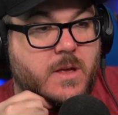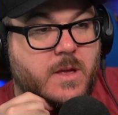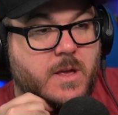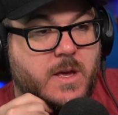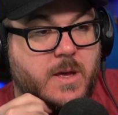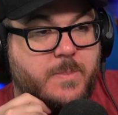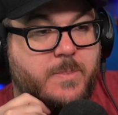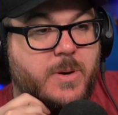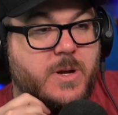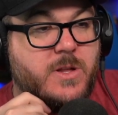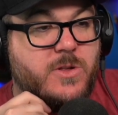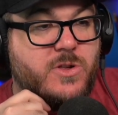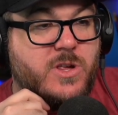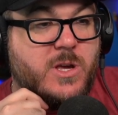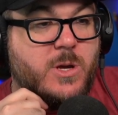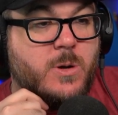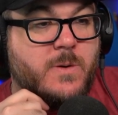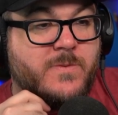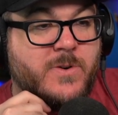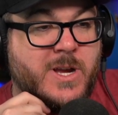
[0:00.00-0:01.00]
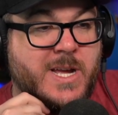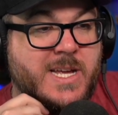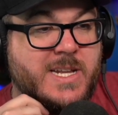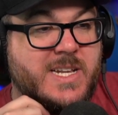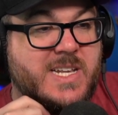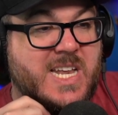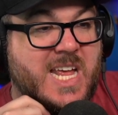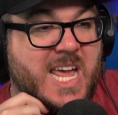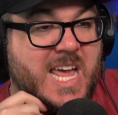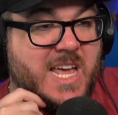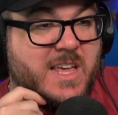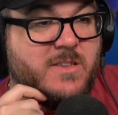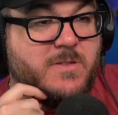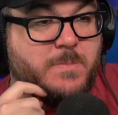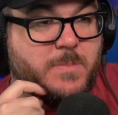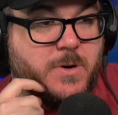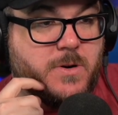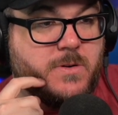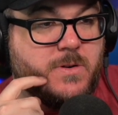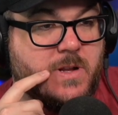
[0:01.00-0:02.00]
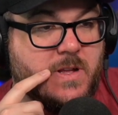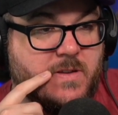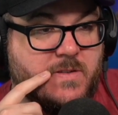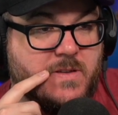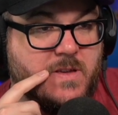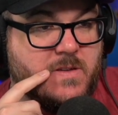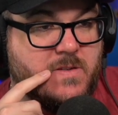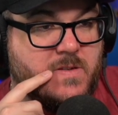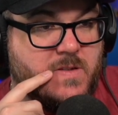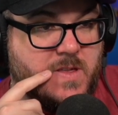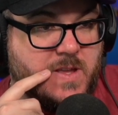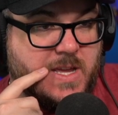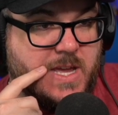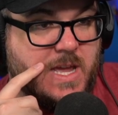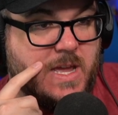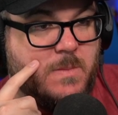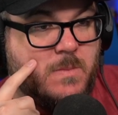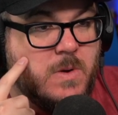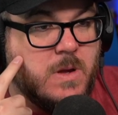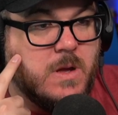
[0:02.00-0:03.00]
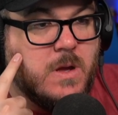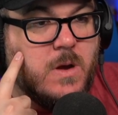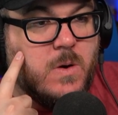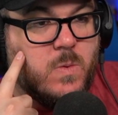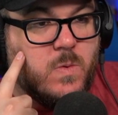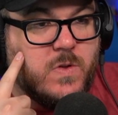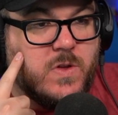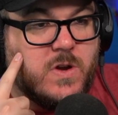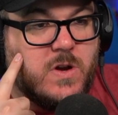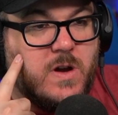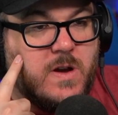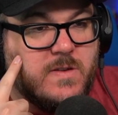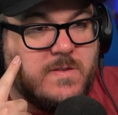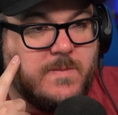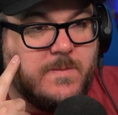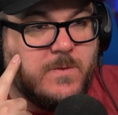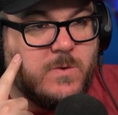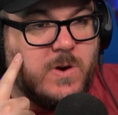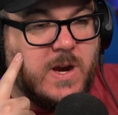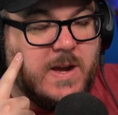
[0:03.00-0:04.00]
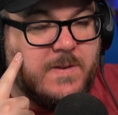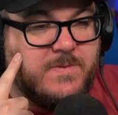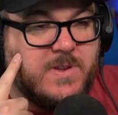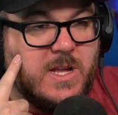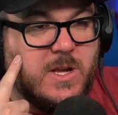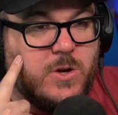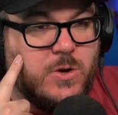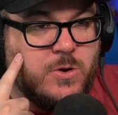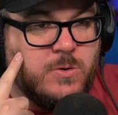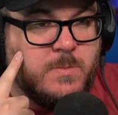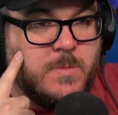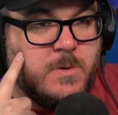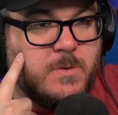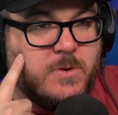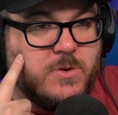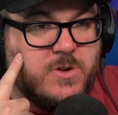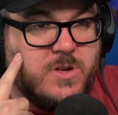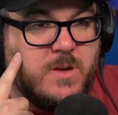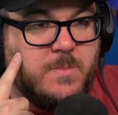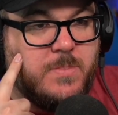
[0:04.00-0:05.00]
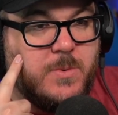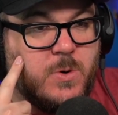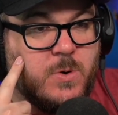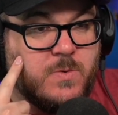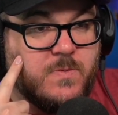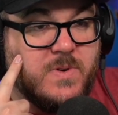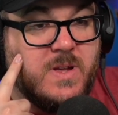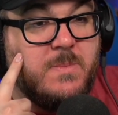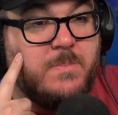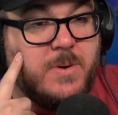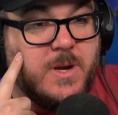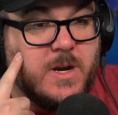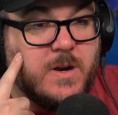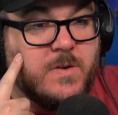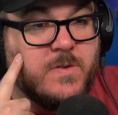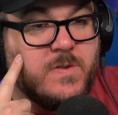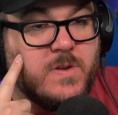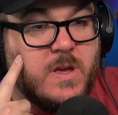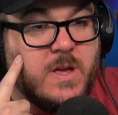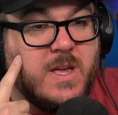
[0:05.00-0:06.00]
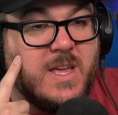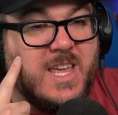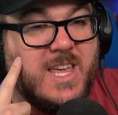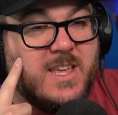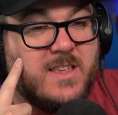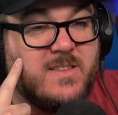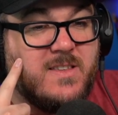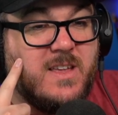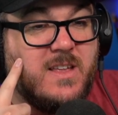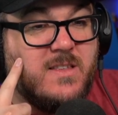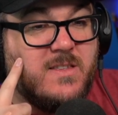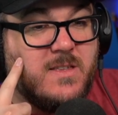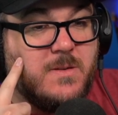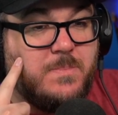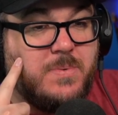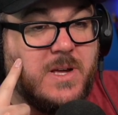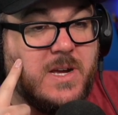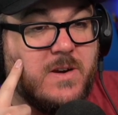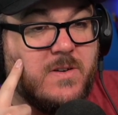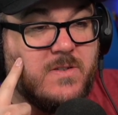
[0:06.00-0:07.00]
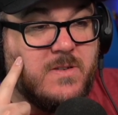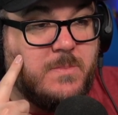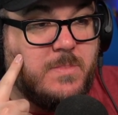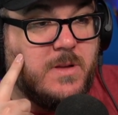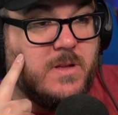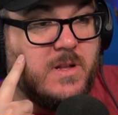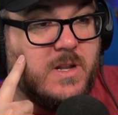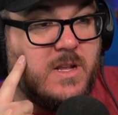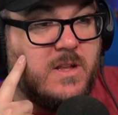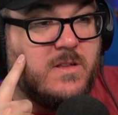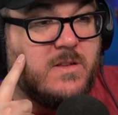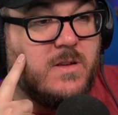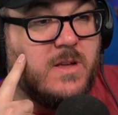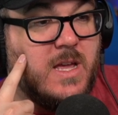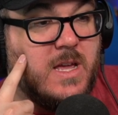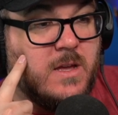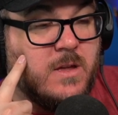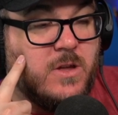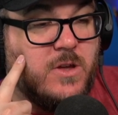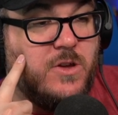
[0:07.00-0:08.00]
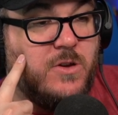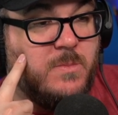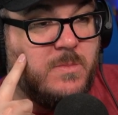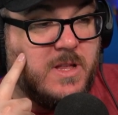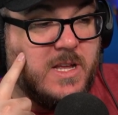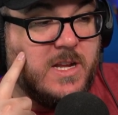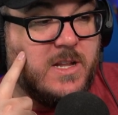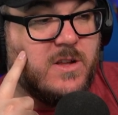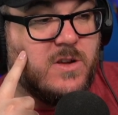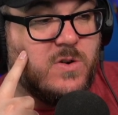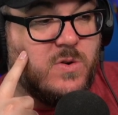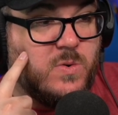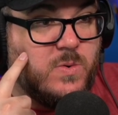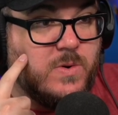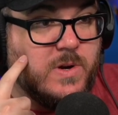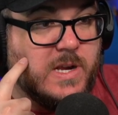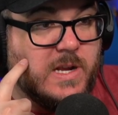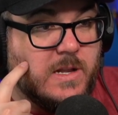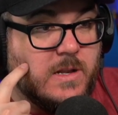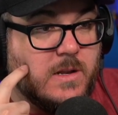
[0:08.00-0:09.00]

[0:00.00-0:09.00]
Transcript: A punishing overhead tax burden exists in the game, where the cost of crafting, home ownership, or repairs exceeds the player's ability to accumulate coin.